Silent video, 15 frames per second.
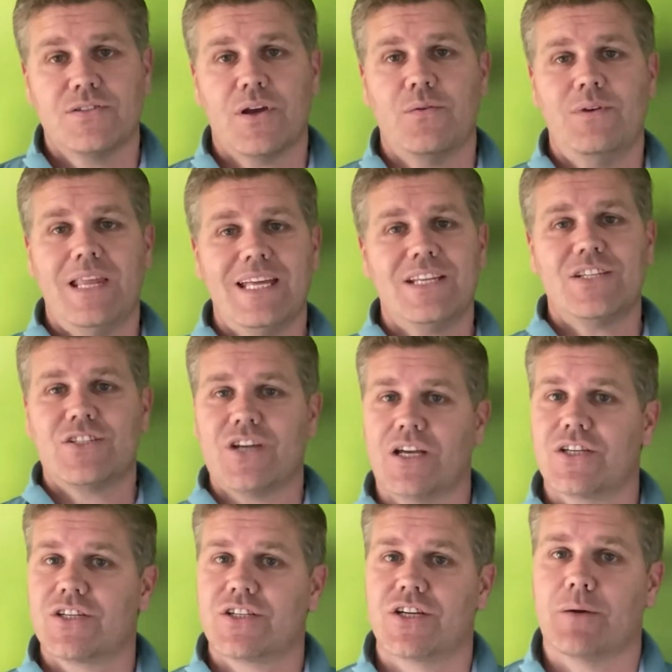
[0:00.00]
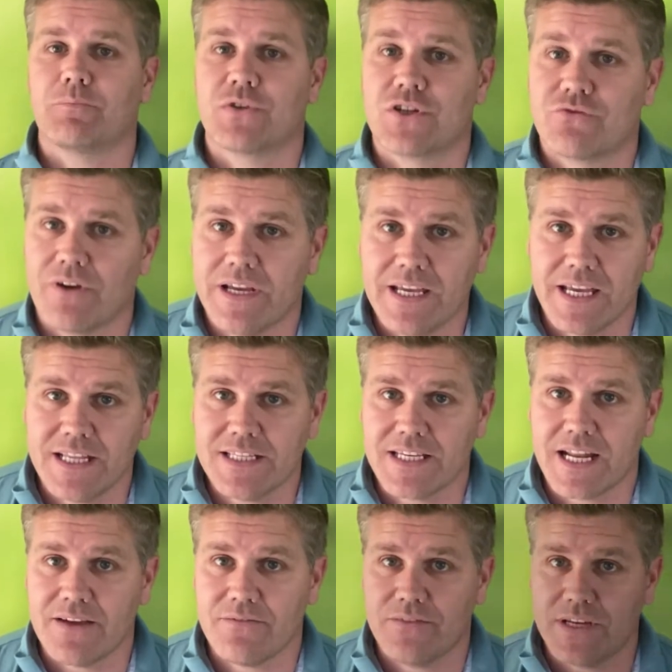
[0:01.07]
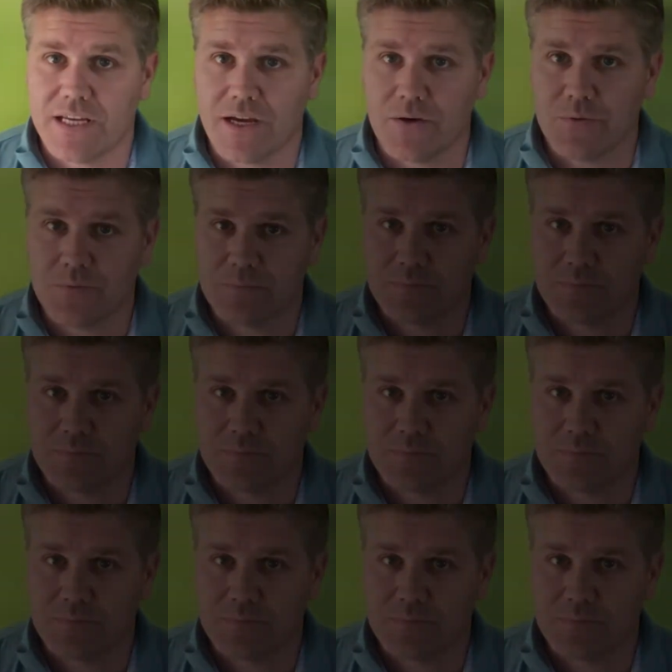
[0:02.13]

So let's just jump straight into that video.